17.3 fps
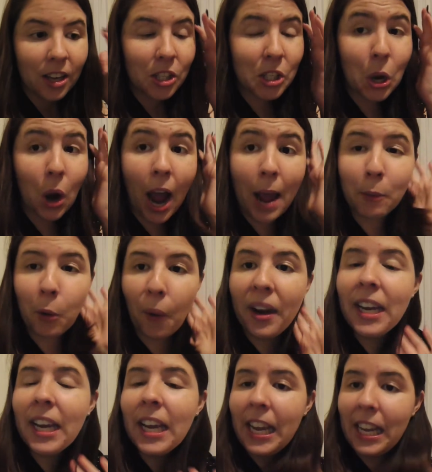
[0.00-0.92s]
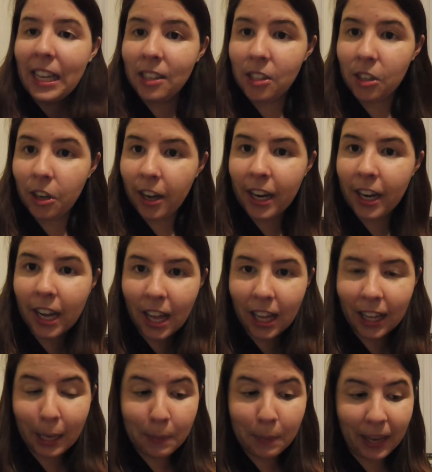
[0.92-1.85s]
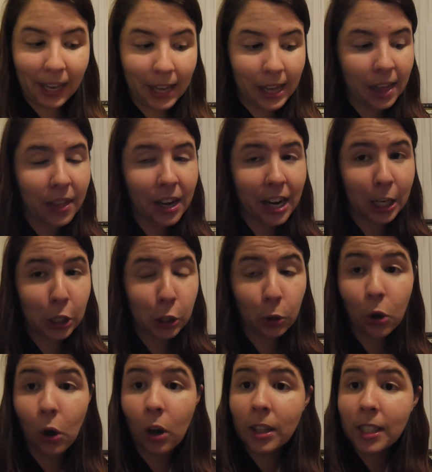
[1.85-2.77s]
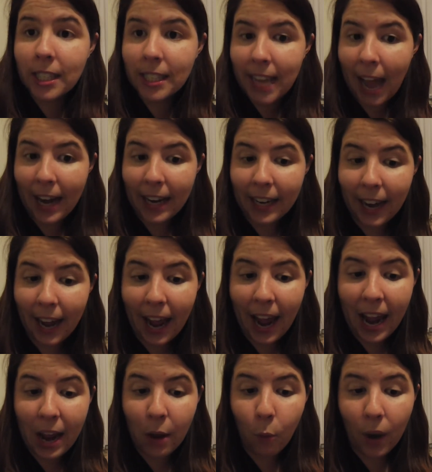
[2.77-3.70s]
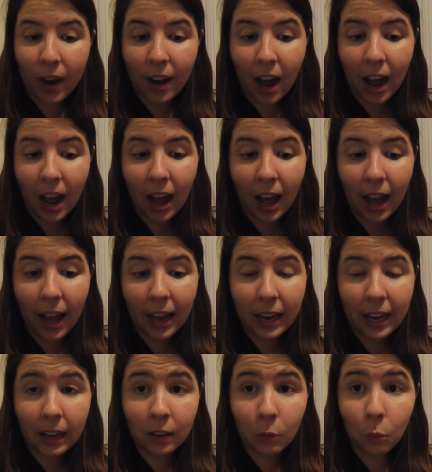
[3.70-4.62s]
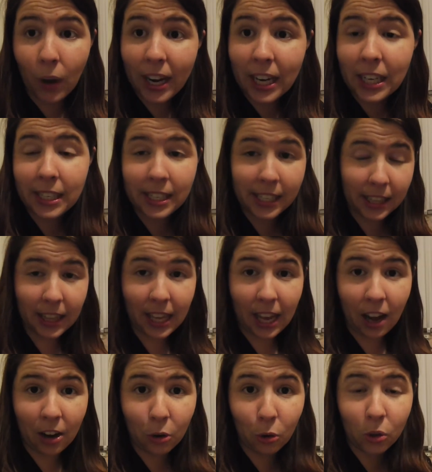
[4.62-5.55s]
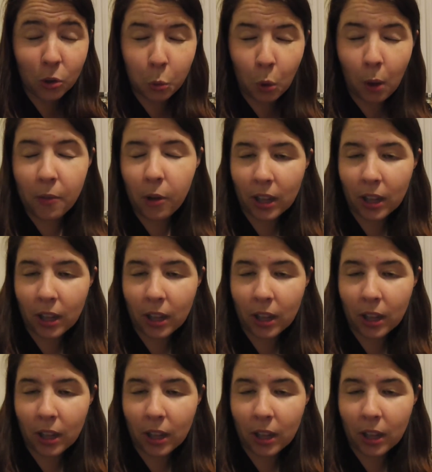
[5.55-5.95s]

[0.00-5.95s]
So I'm going to insert a clip here that I took on Saturday when I went and did the unhaul swap.